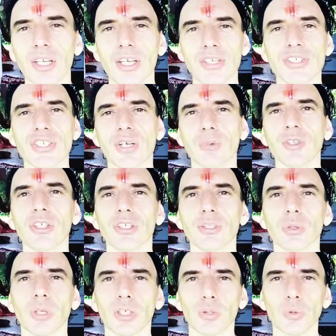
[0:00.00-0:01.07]
is something
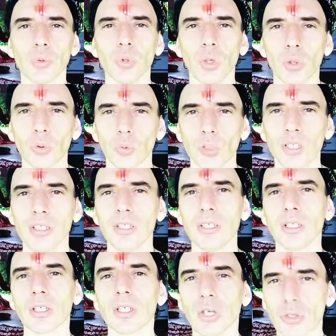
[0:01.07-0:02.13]
that you can do
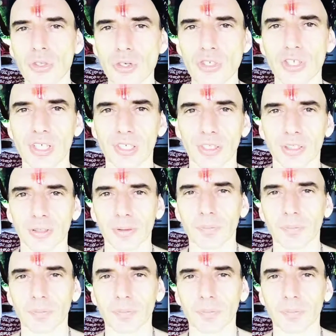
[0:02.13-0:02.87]
really consciously.